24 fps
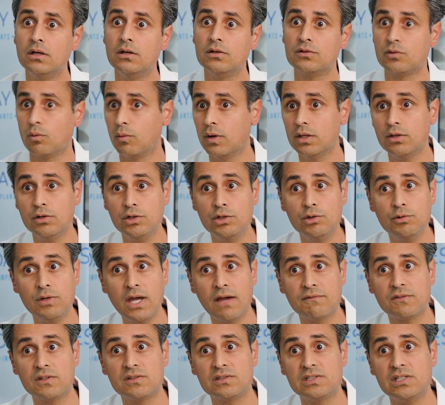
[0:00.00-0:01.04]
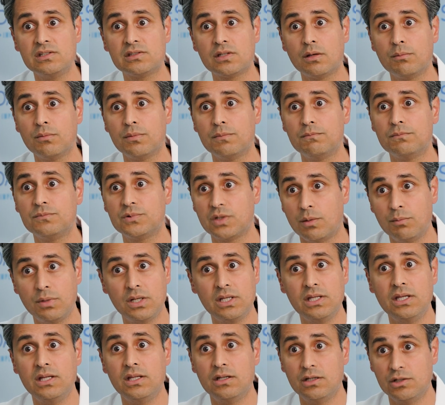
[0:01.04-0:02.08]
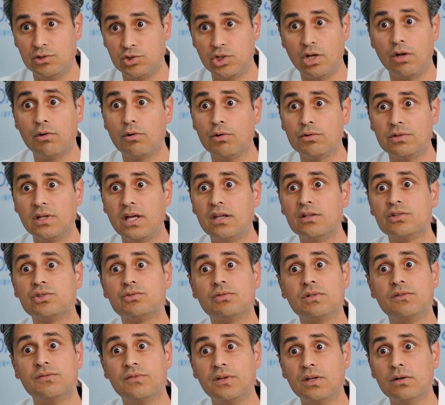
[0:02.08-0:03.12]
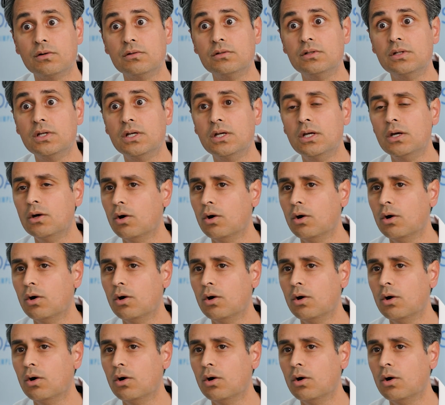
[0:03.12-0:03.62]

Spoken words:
So whether you have to see somebody in a general dentistry field,